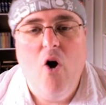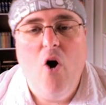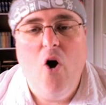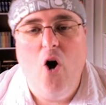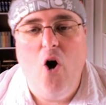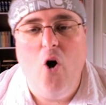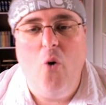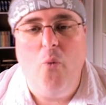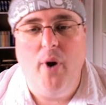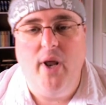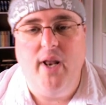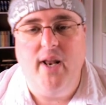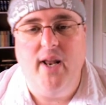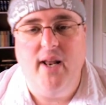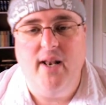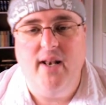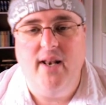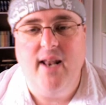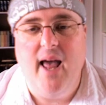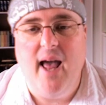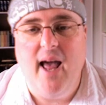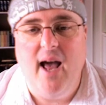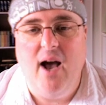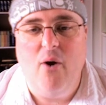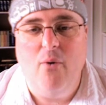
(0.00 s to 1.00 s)
All we need
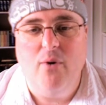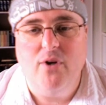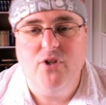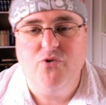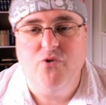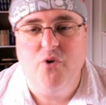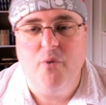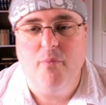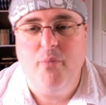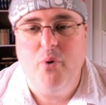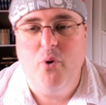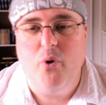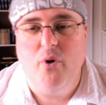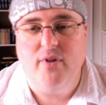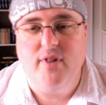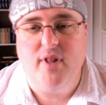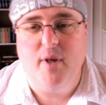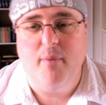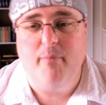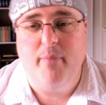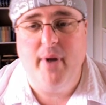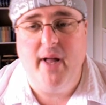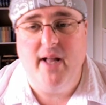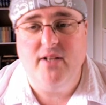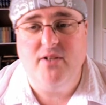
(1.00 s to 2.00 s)
now is a report
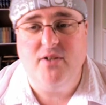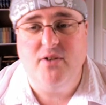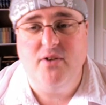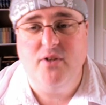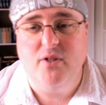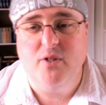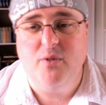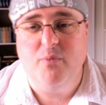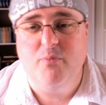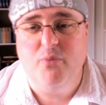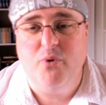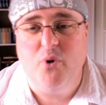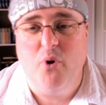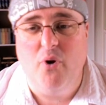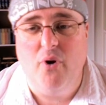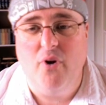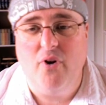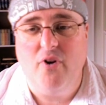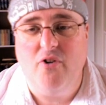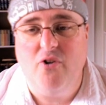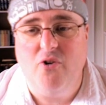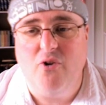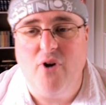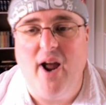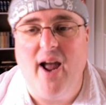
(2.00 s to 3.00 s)
that pensioners
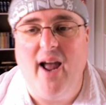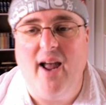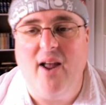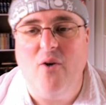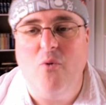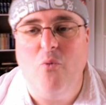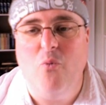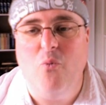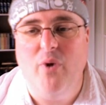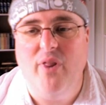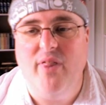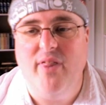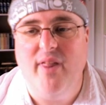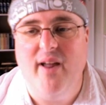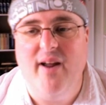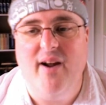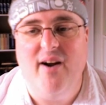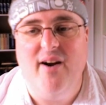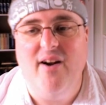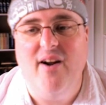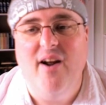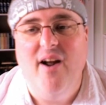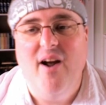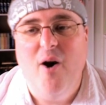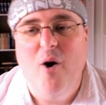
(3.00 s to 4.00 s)
brought crack with
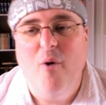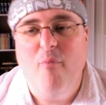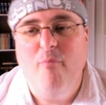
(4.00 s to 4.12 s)
their